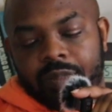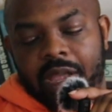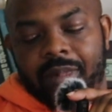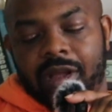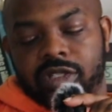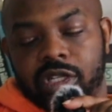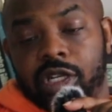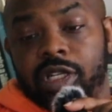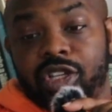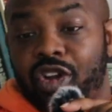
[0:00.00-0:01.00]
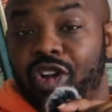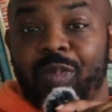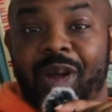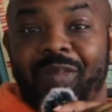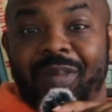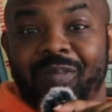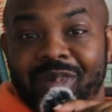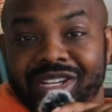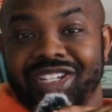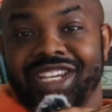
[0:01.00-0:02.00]
I'm about to talk about my
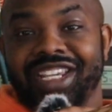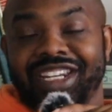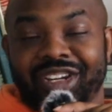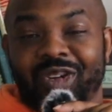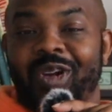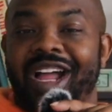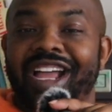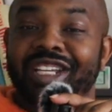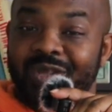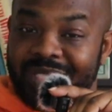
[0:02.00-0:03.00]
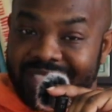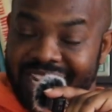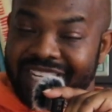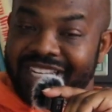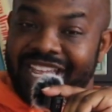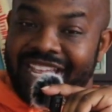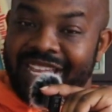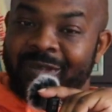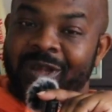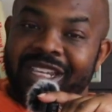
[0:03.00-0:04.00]
Michigan and Ohio State
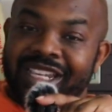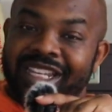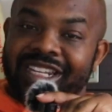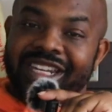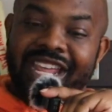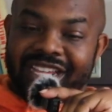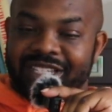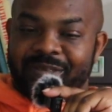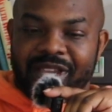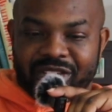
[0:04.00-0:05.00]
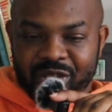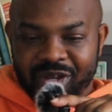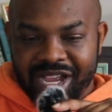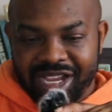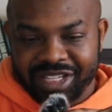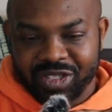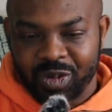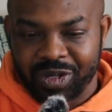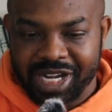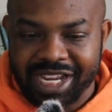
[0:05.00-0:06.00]
game. Next, make sure you guys
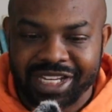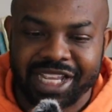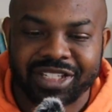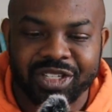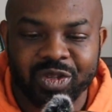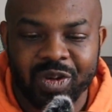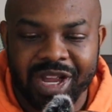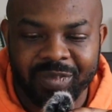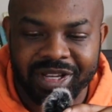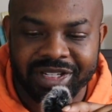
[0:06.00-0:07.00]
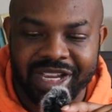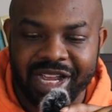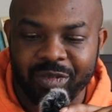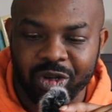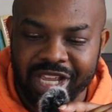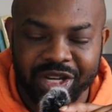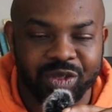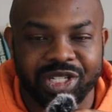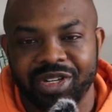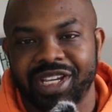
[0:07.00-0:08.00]
on that hit that subscribe button. I'm
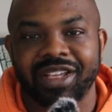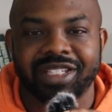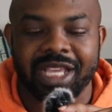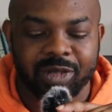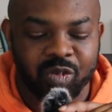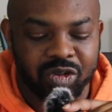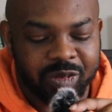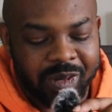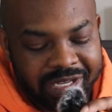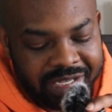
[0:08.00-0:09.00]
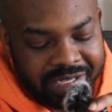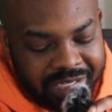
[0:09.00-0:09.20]
Orlando Cheetah Cat, Top Sports Debate.